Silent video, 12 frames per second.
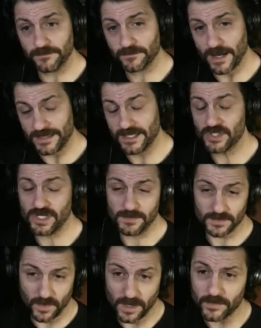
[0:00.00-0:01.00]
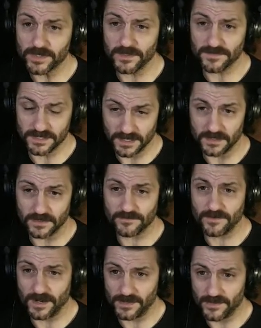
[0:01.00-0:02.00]
I think James Wan would give us a killer
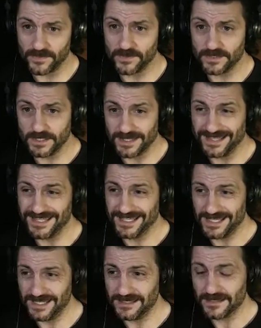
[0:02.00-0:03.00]
Friday the 13th. I think he's